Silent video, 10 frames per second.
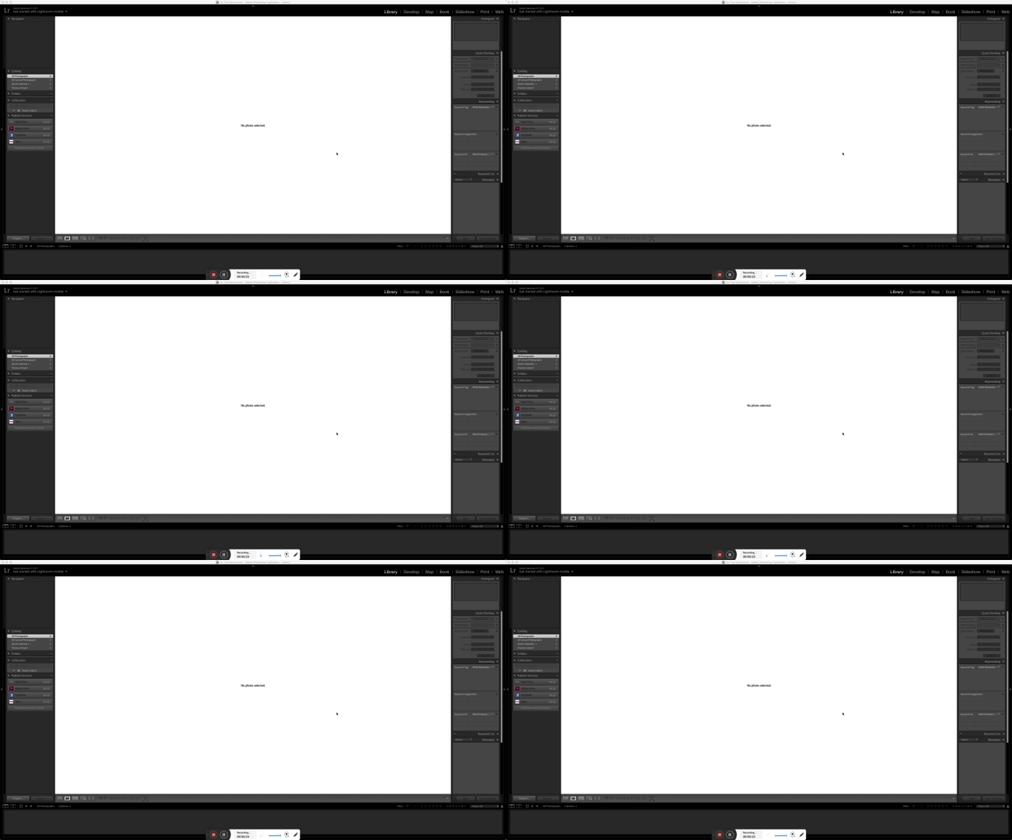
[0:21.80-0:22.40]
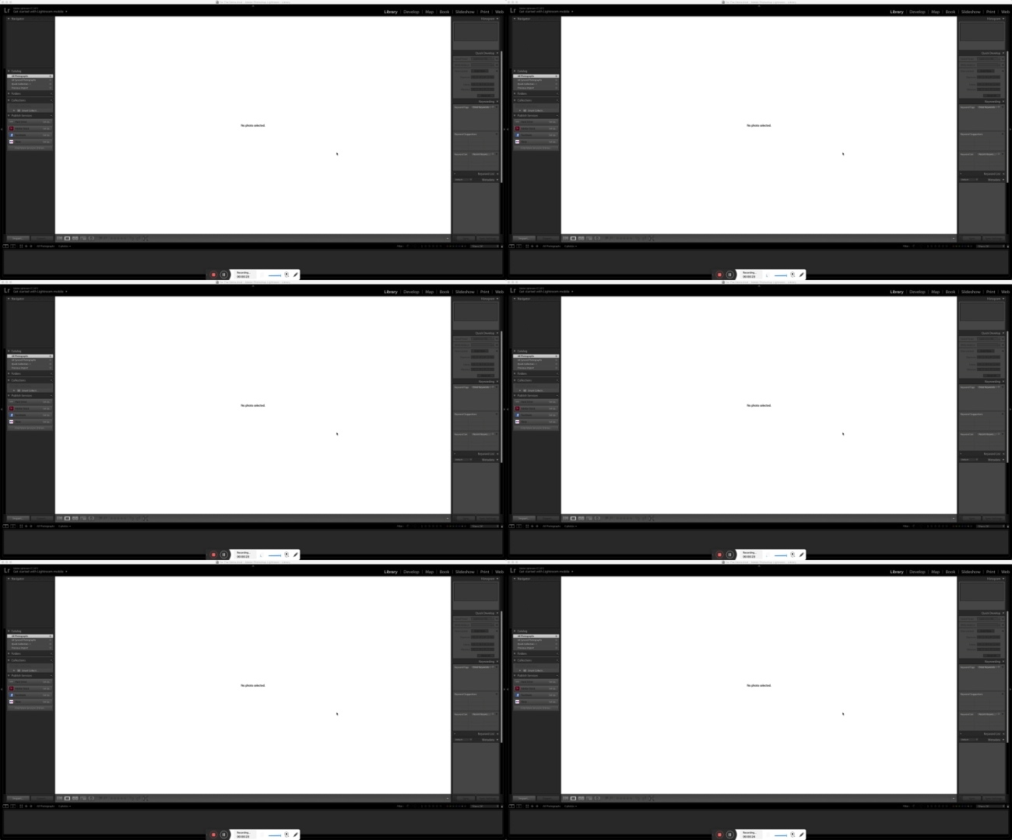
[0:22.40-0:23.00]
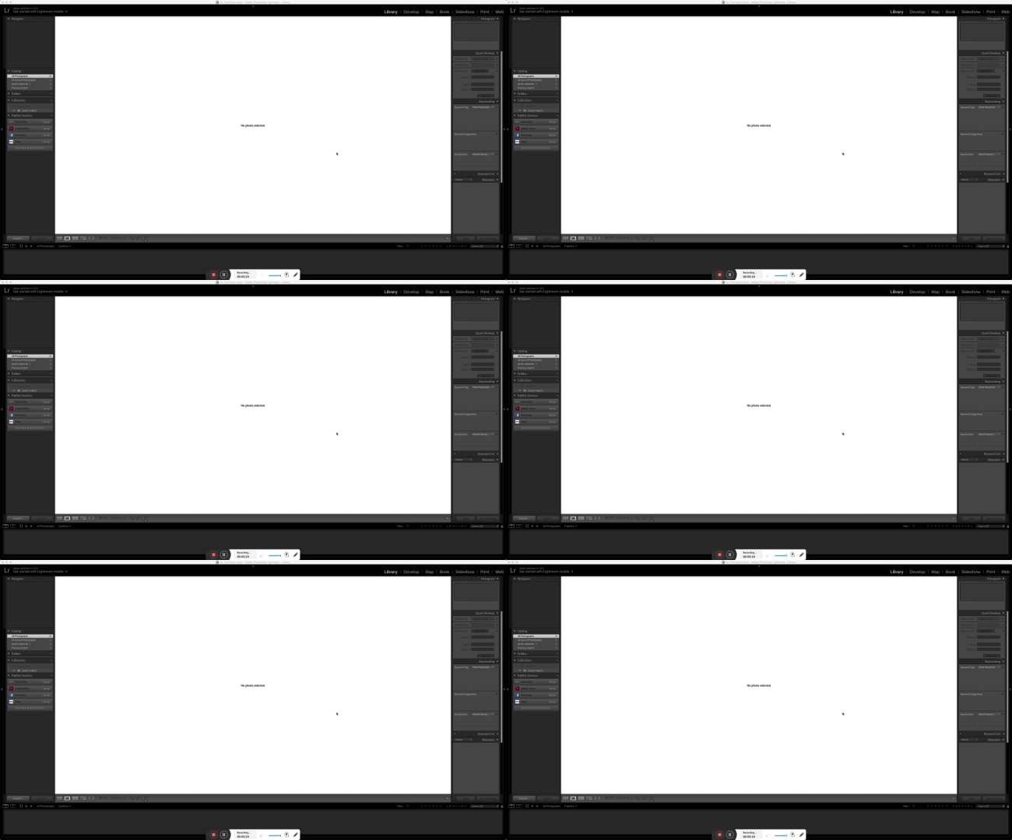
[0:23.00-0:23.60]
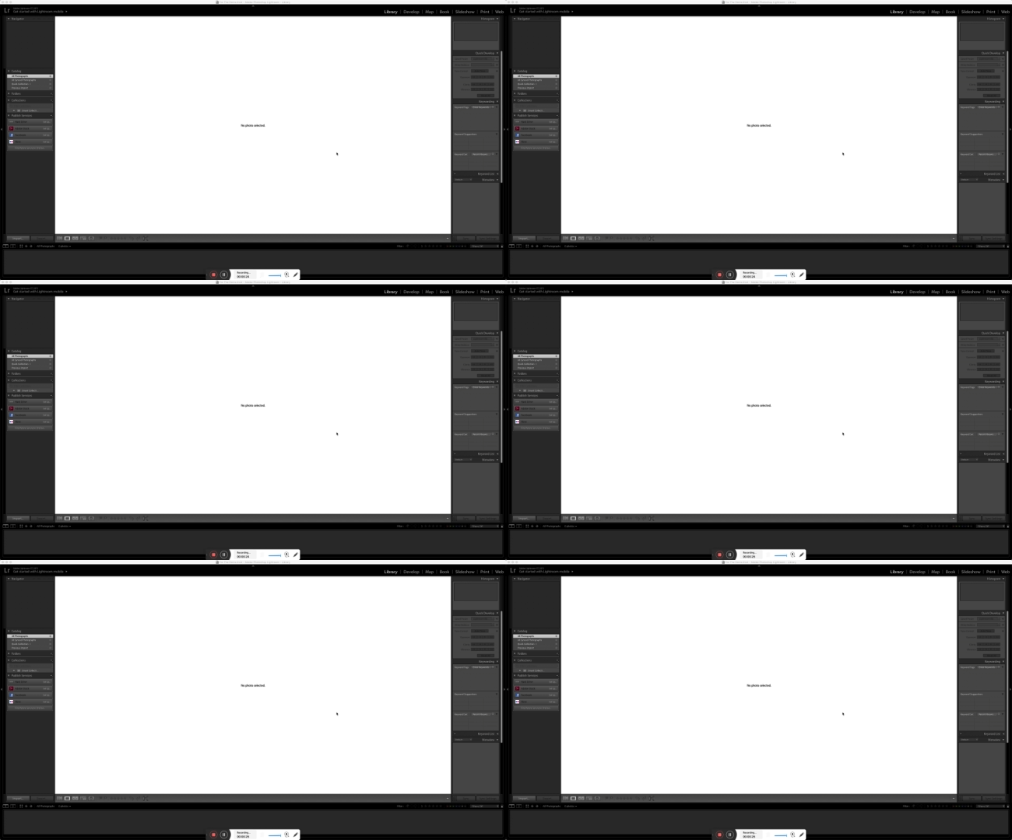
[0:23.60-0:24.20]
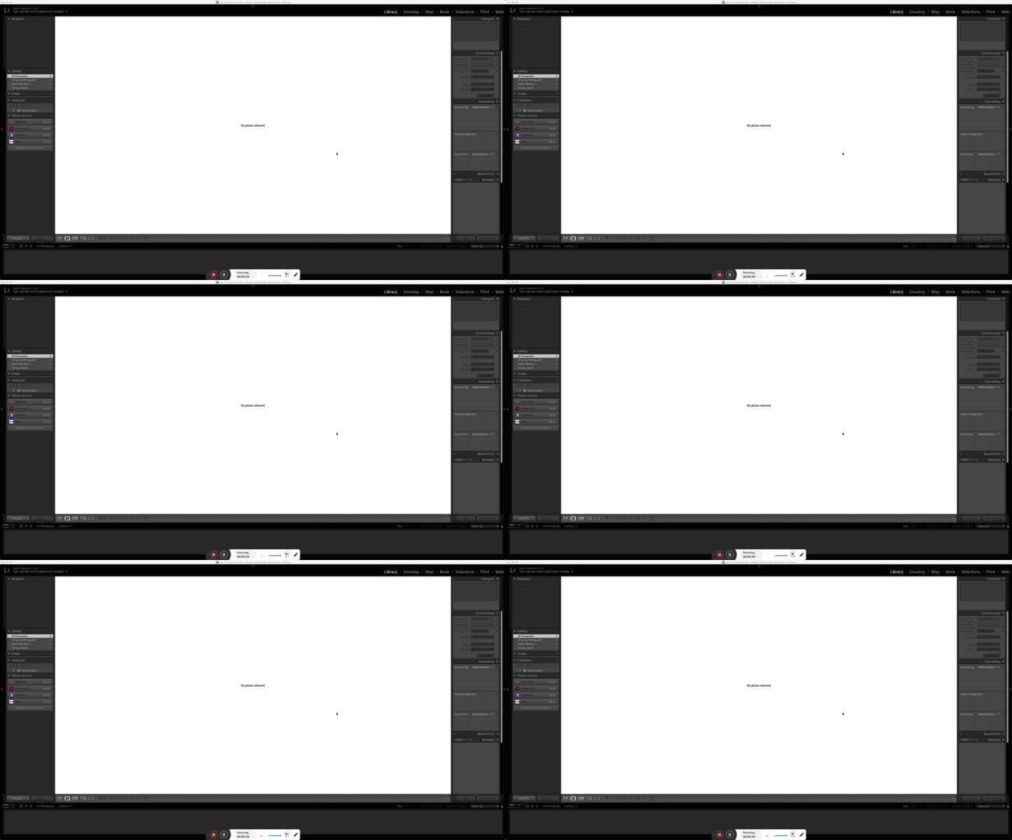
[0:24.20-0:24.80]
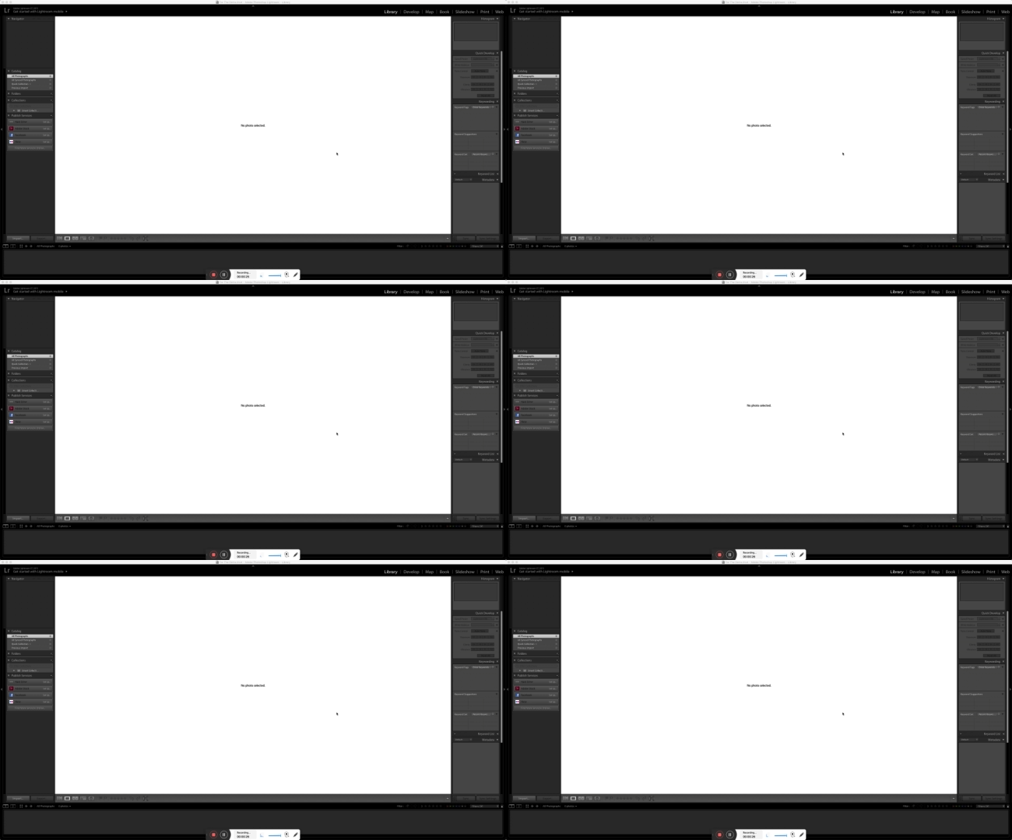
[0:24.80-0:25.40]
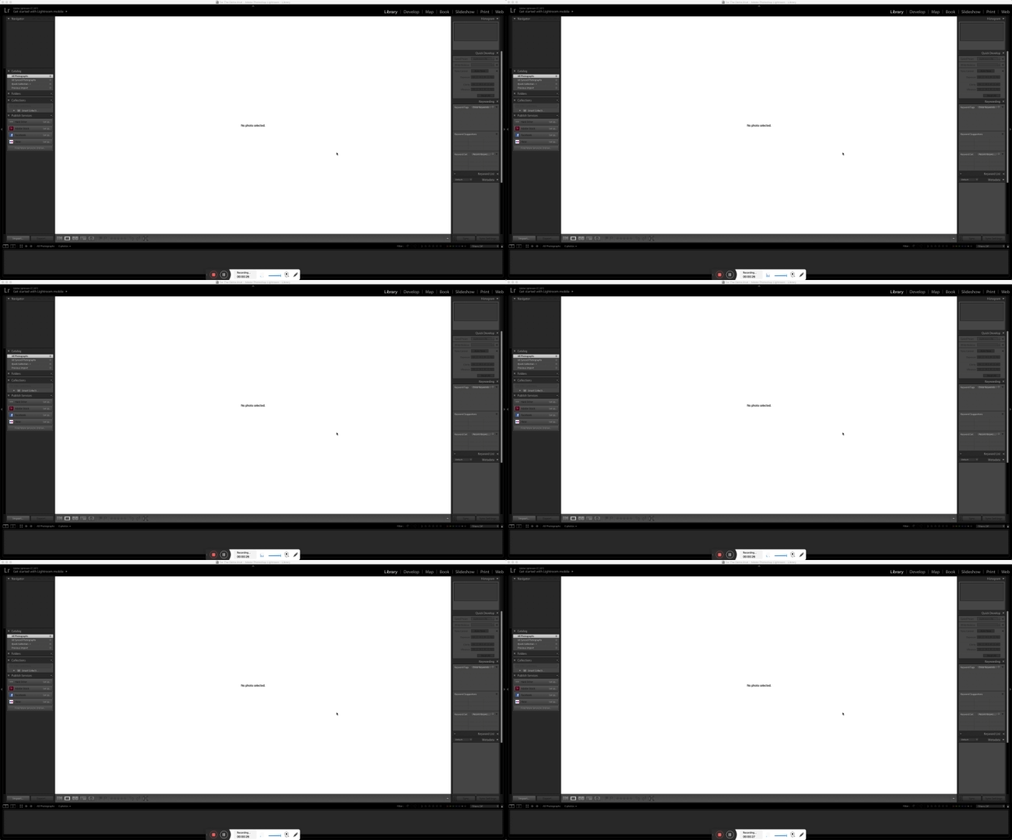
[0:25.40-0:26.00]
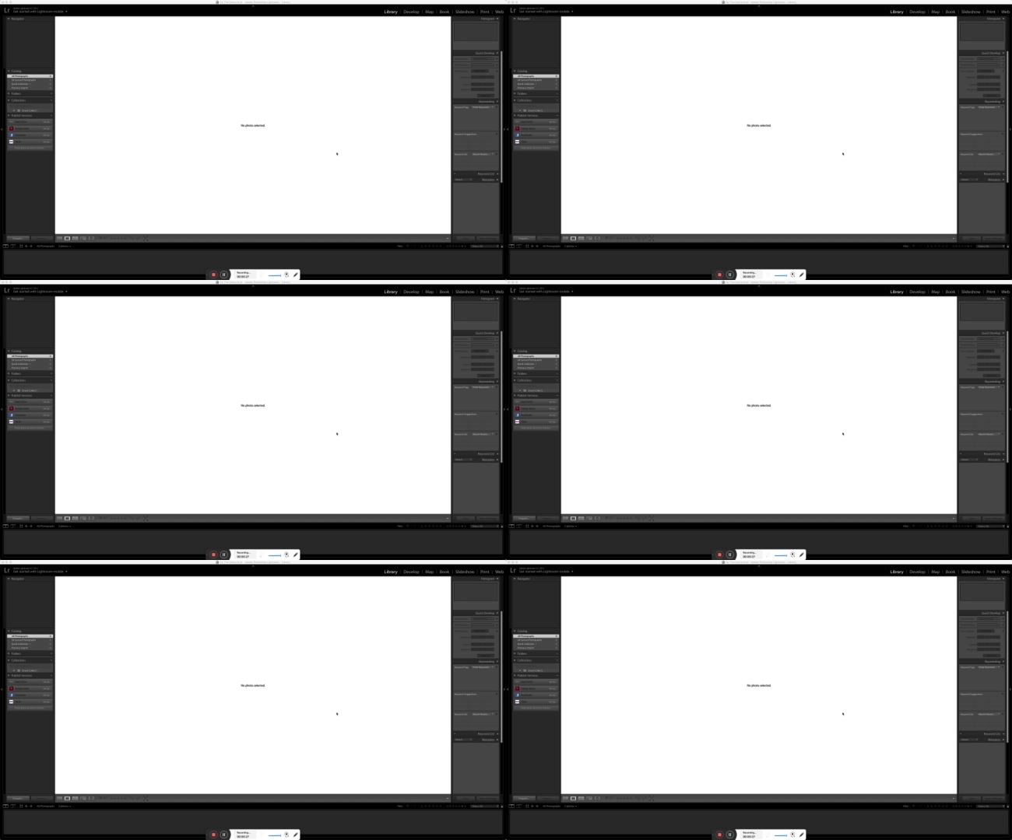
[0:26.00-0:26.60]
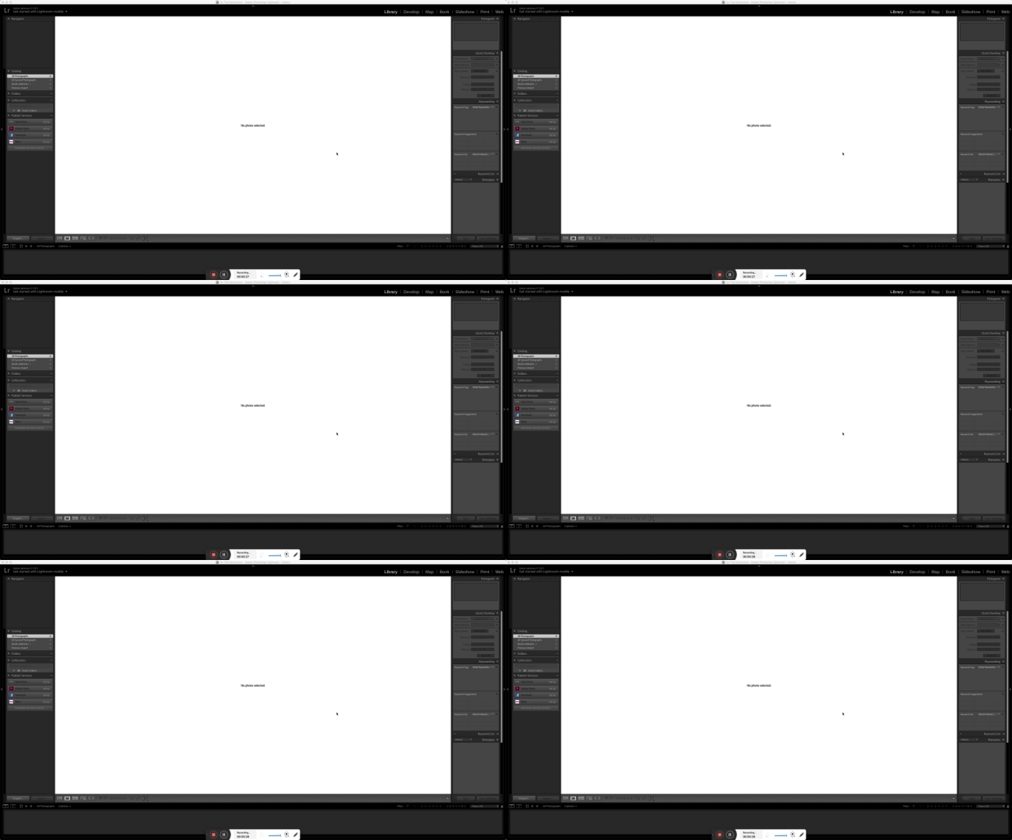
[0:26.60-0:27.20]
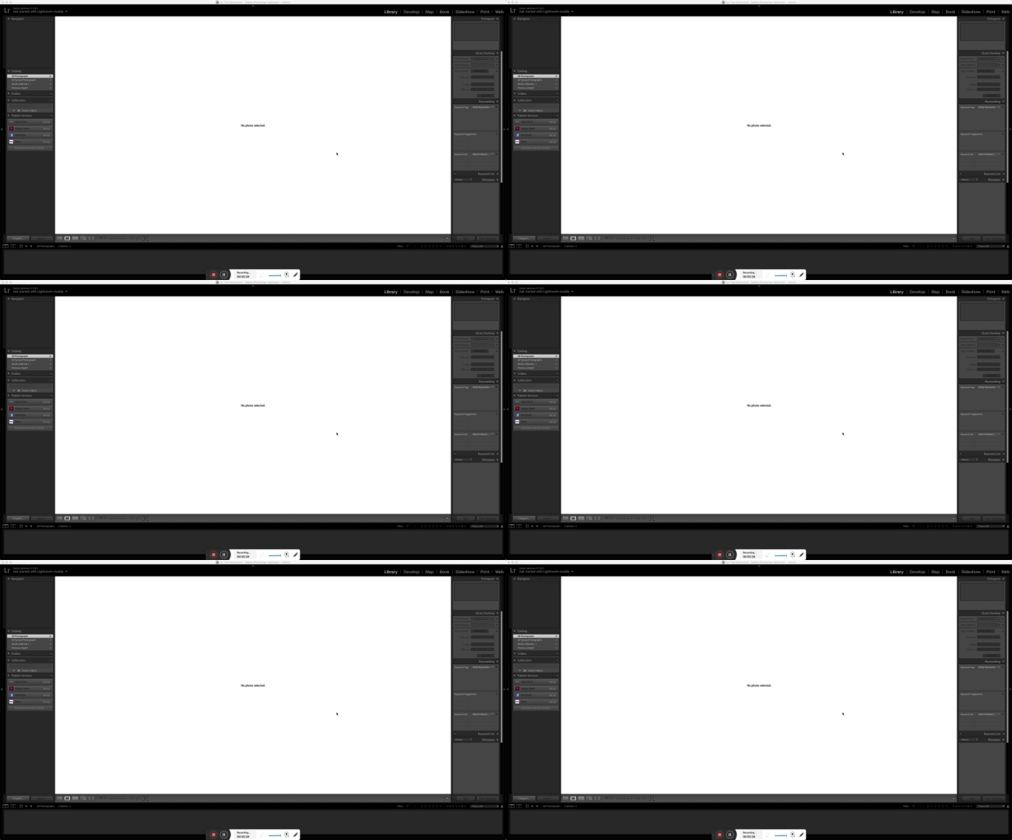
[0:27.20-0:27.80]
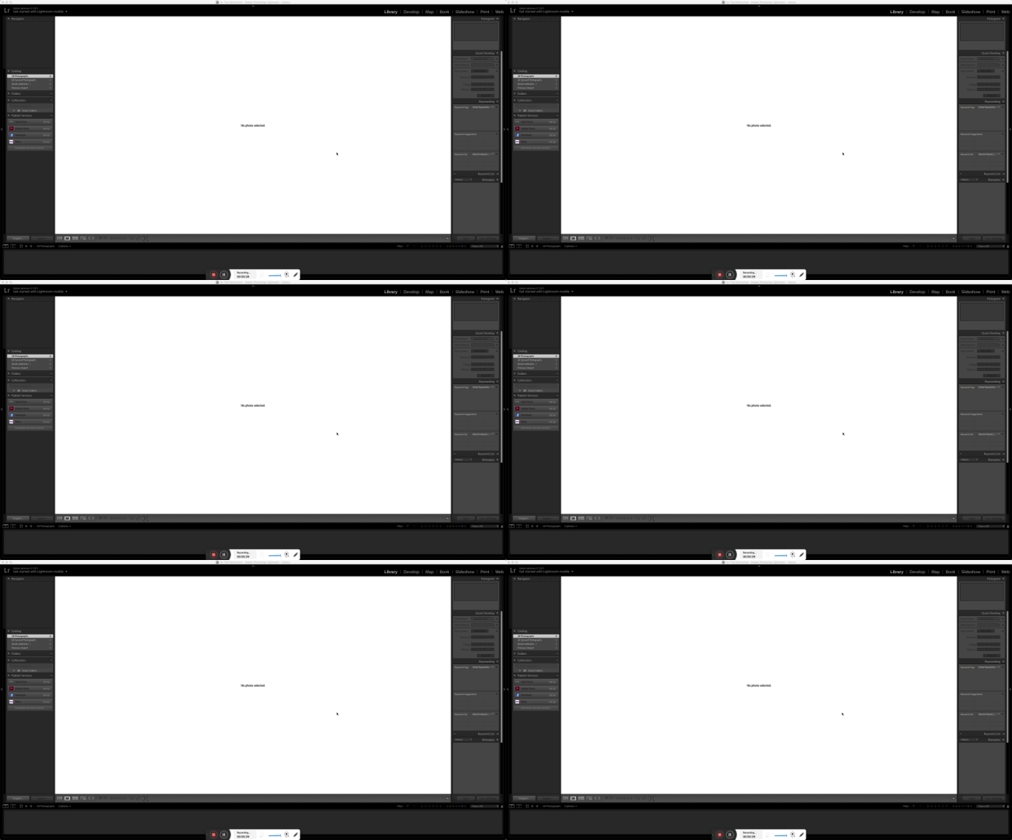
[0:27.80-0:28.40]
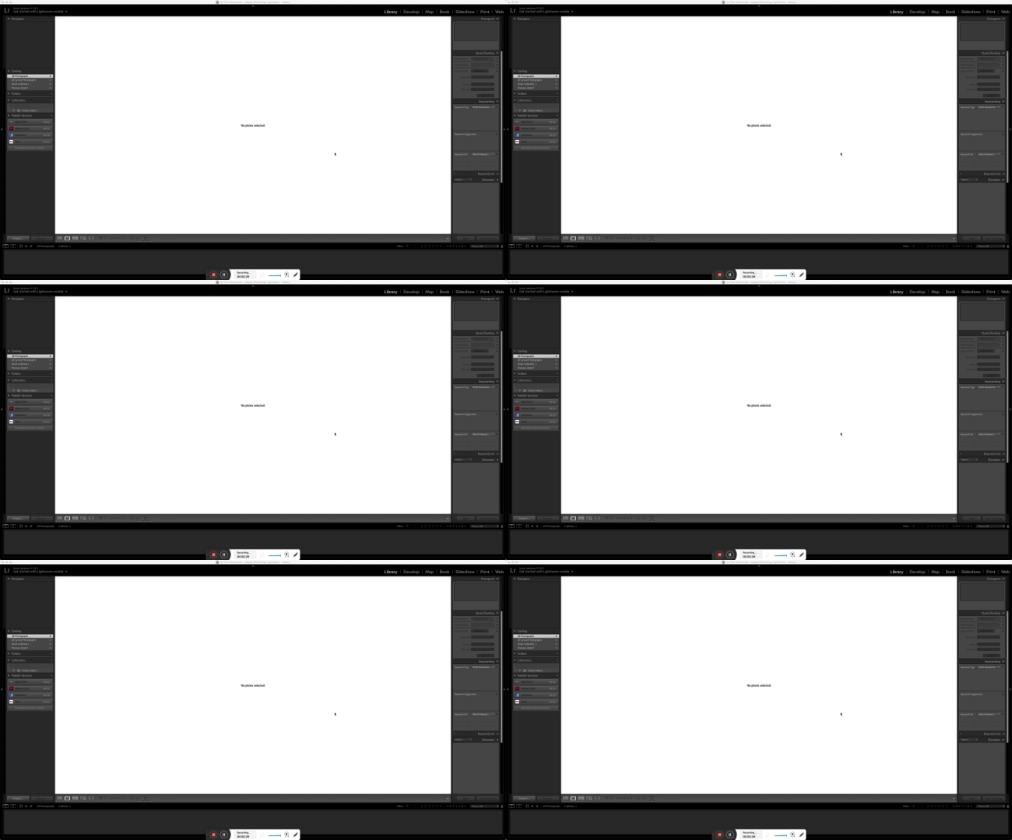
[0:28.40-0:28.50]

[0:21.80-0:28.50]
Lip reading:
Nobody's mouth can be seen.